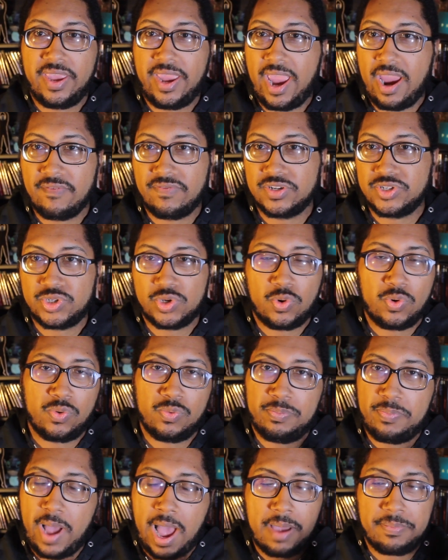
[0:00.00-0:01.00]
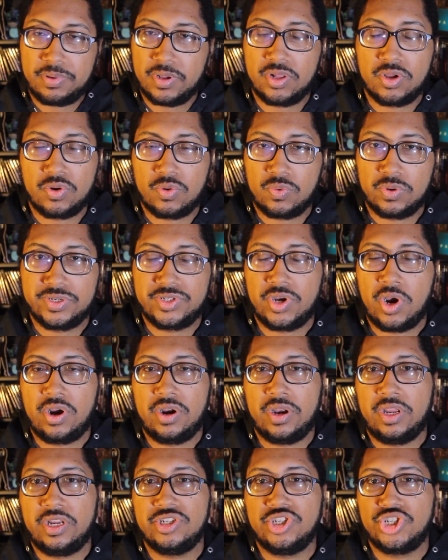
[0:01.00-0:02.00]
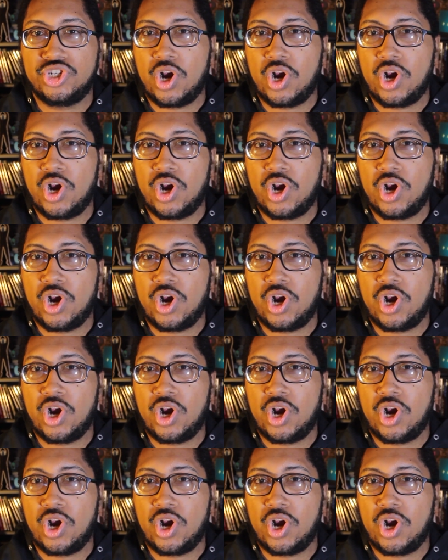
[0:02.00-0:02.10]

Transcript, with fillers: the ever so popular returning